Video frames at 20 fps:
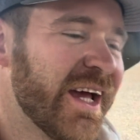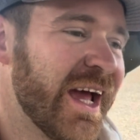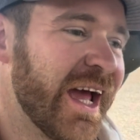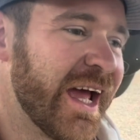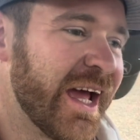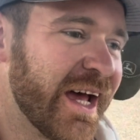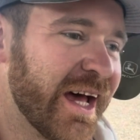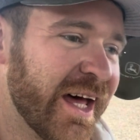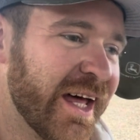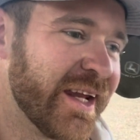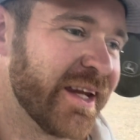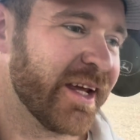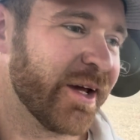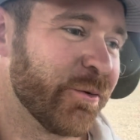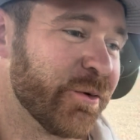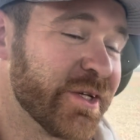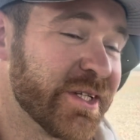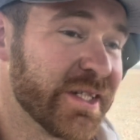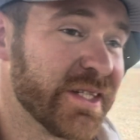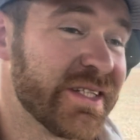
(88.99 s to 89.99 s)
and it
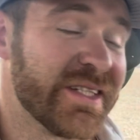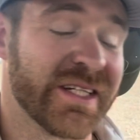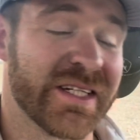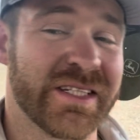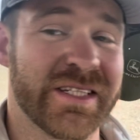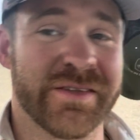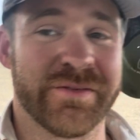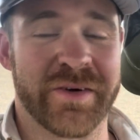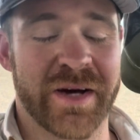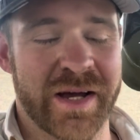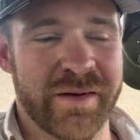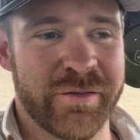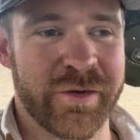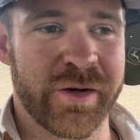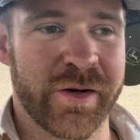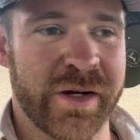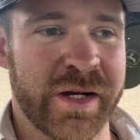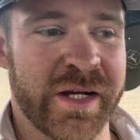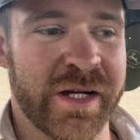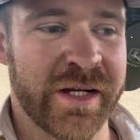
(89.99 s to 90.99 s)
was a
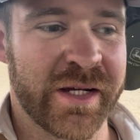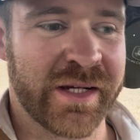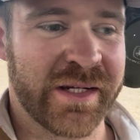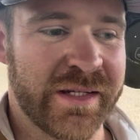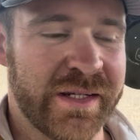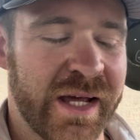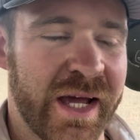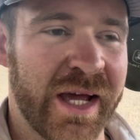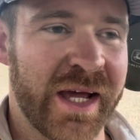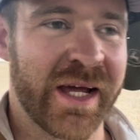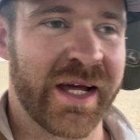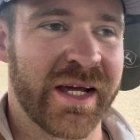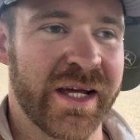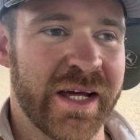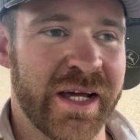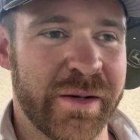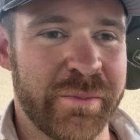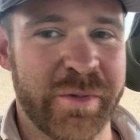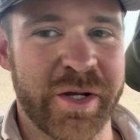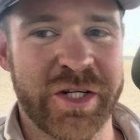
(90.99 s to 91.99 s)
65-degree day
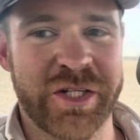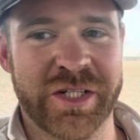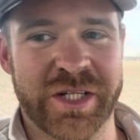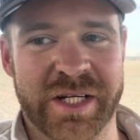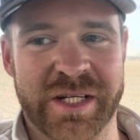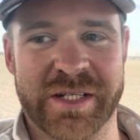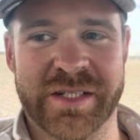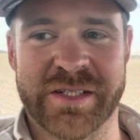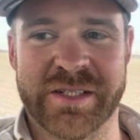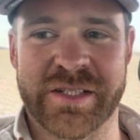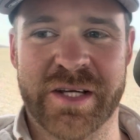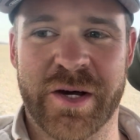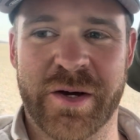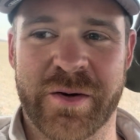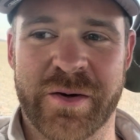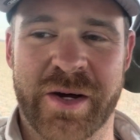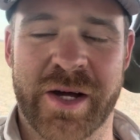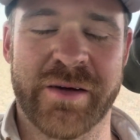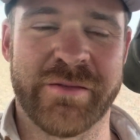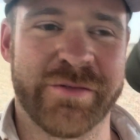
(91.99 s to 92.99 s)
in Michigan, so
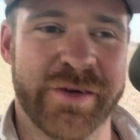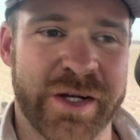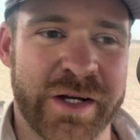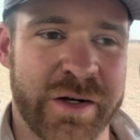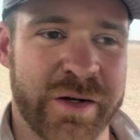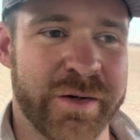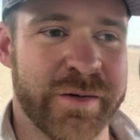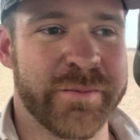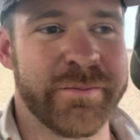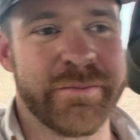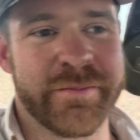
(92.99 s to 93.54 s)
I figured